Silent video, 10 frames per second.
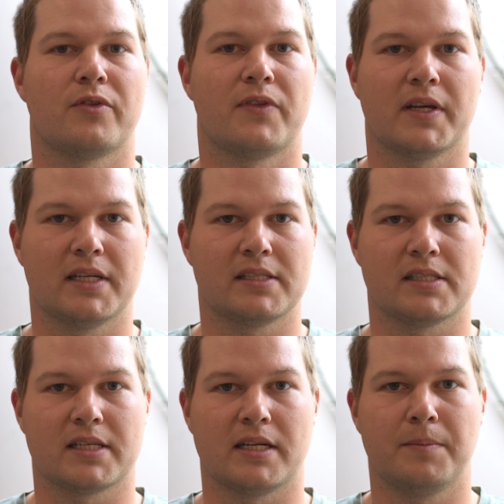thickness
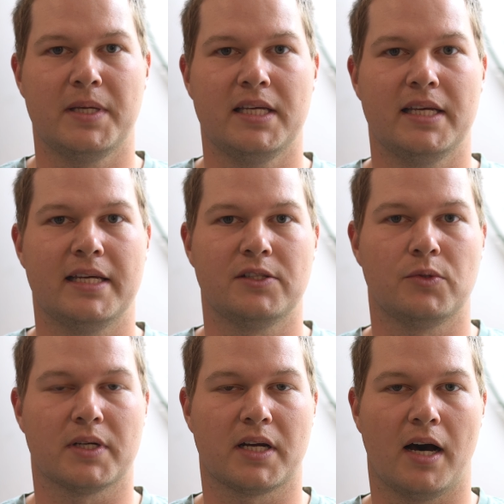it's gonna be
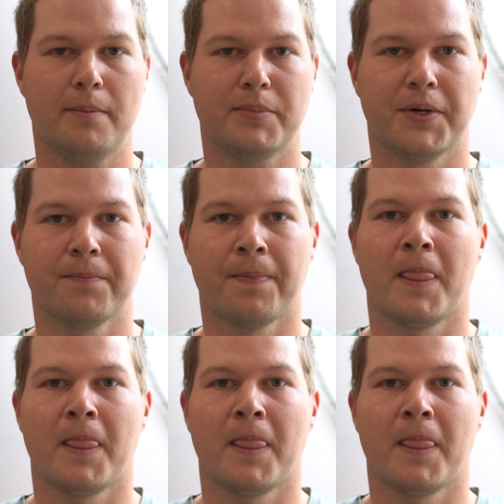into a cup